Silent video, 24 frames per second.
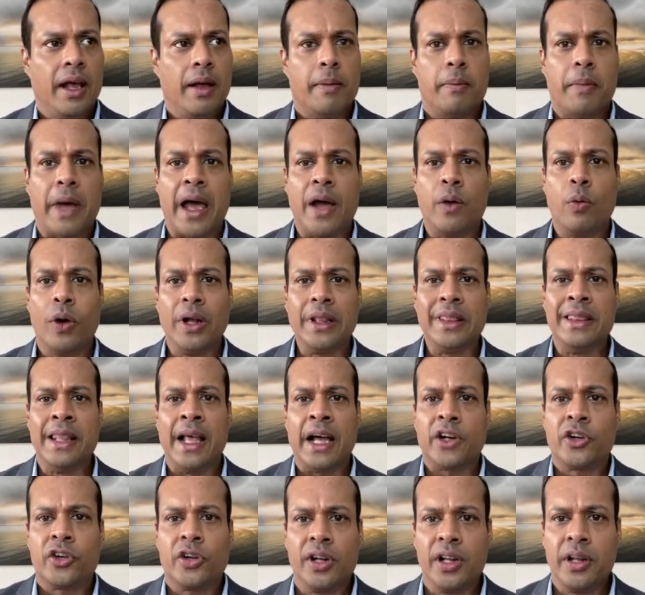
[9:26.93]
I want
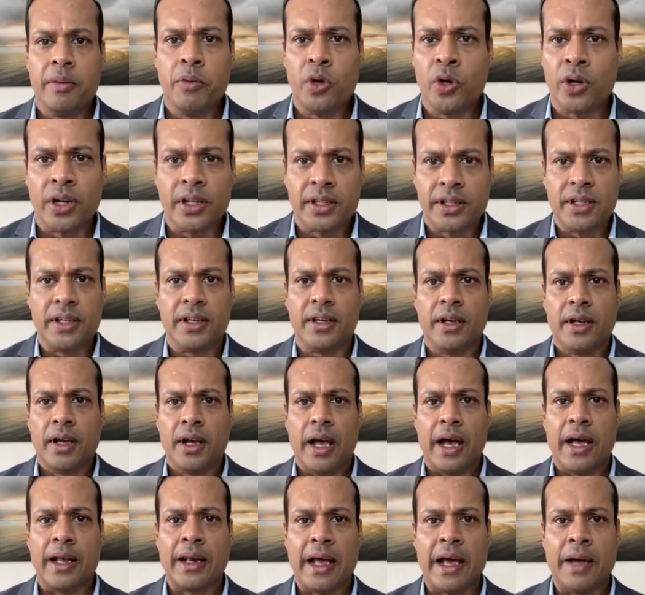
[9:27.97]
natural immunity
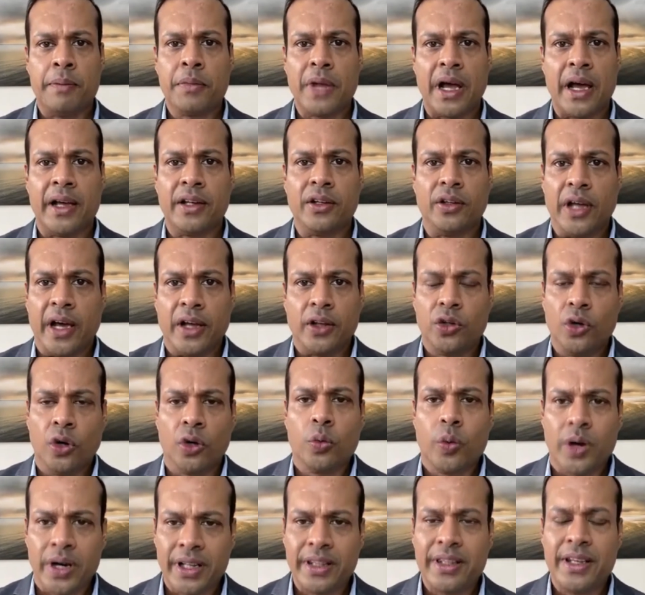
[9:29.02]
and I don't
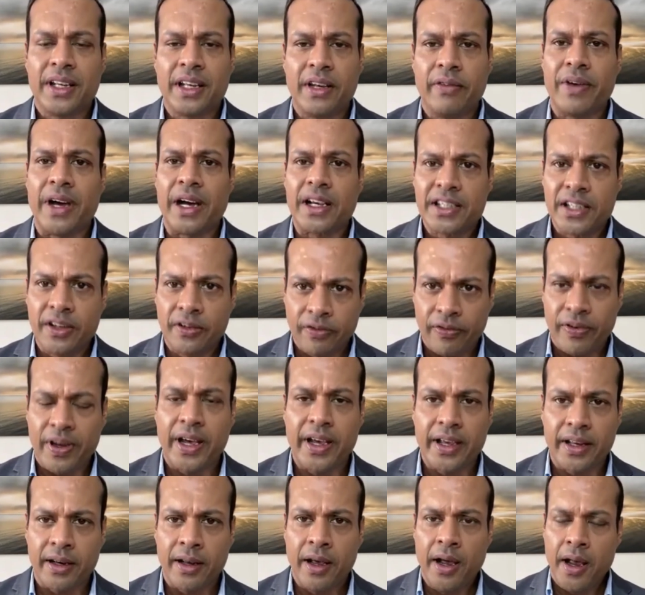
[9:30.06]
want to take the vaccine,
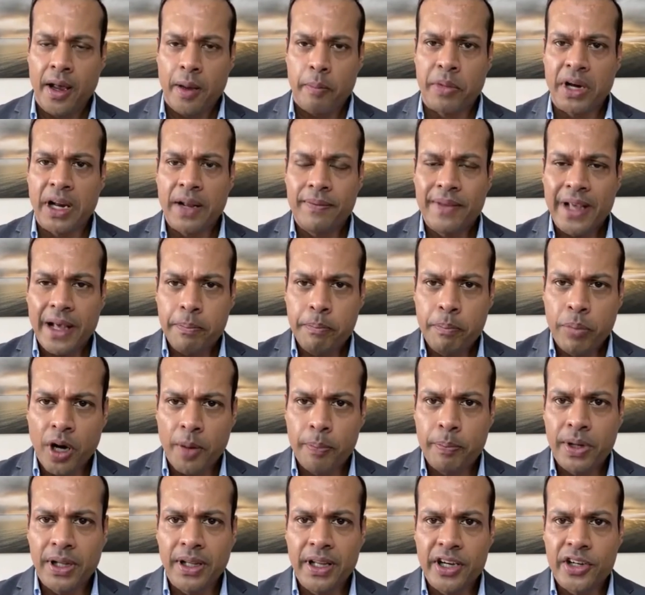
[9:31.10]
fine. But if that
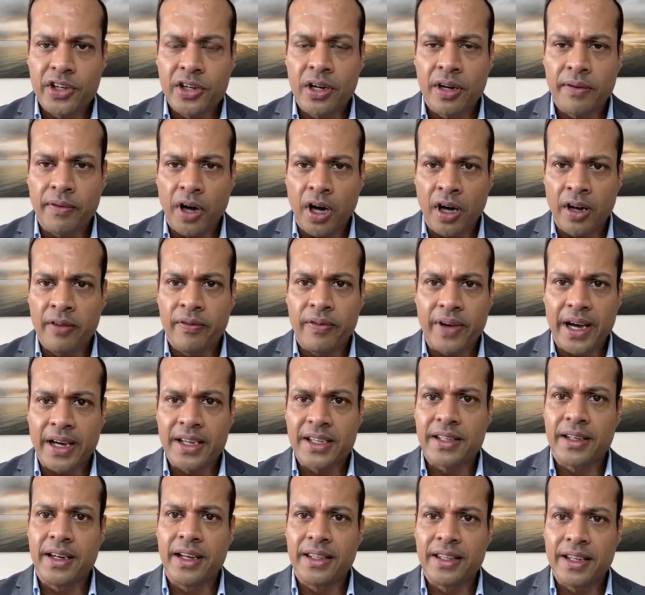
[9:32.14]
population of
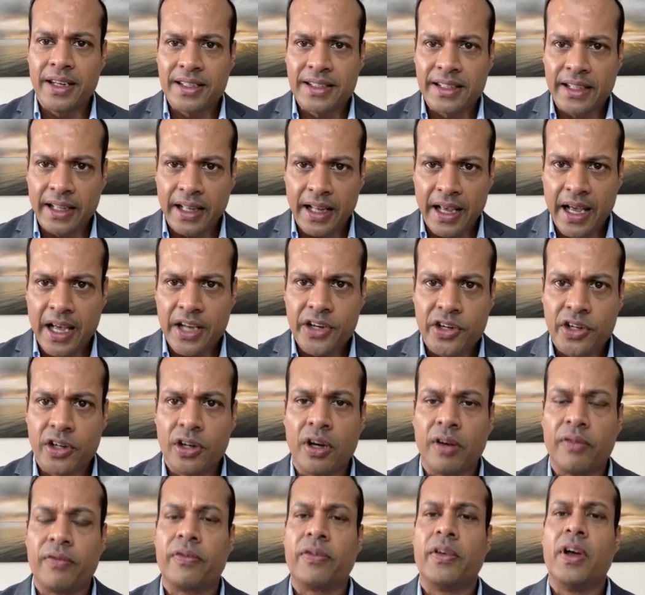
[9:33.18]
unvaccinated is large
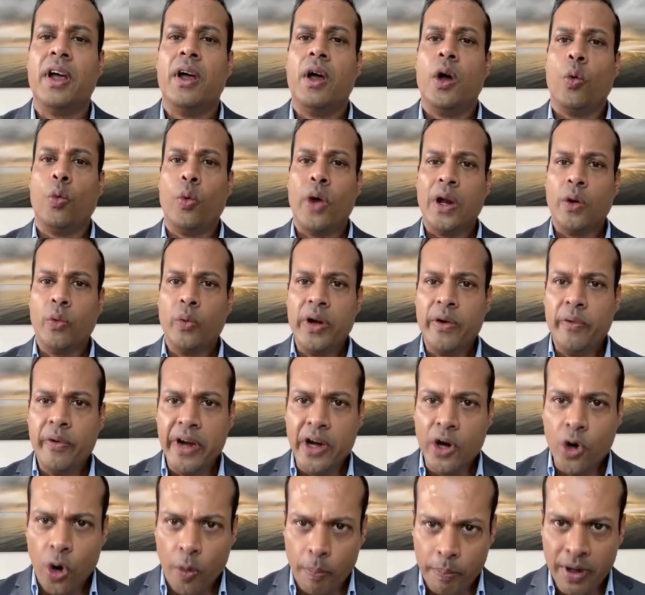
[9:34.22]
enough, when we
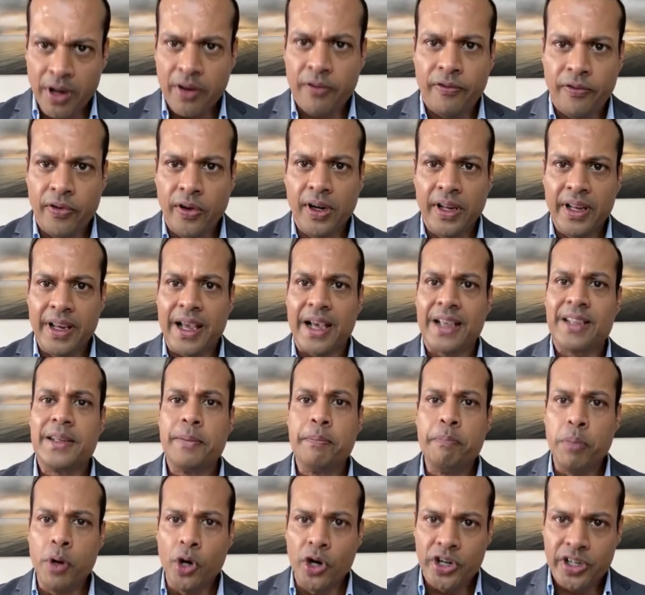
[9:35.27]
reopen fully, as the
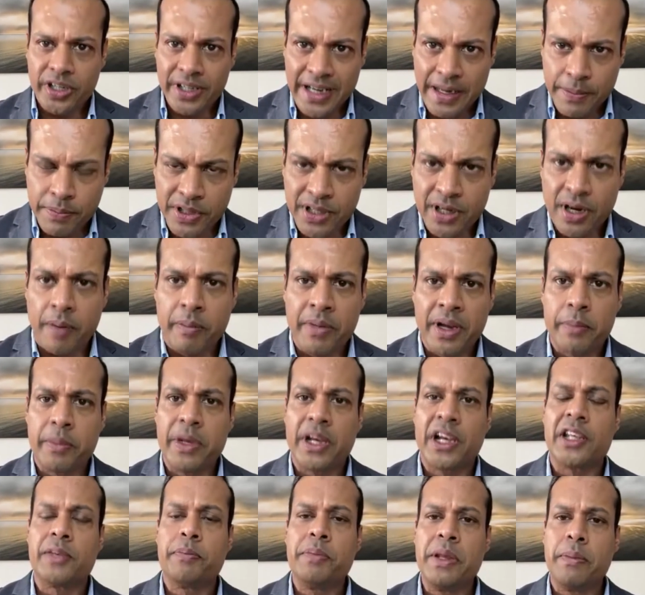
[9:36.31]
push keeps coming,
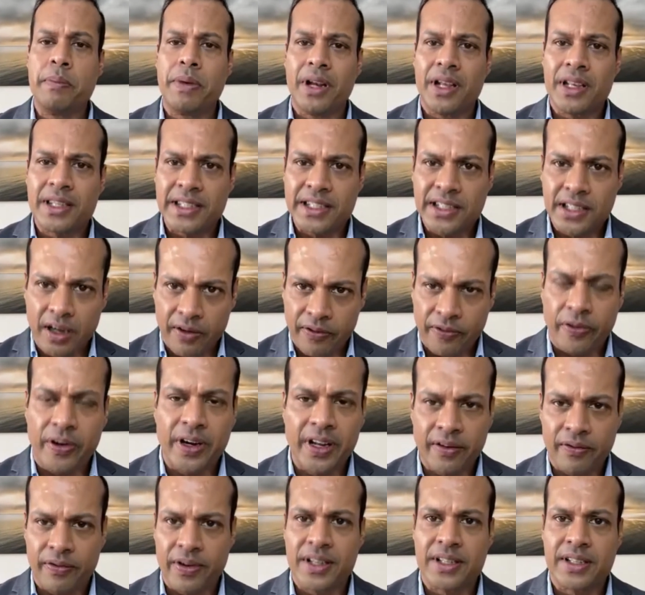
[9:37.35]
because people are suffering,
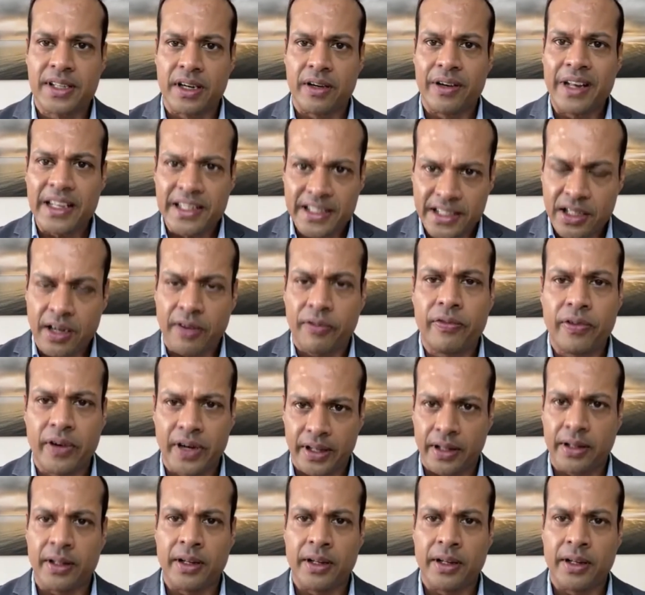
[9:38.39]
they're suffering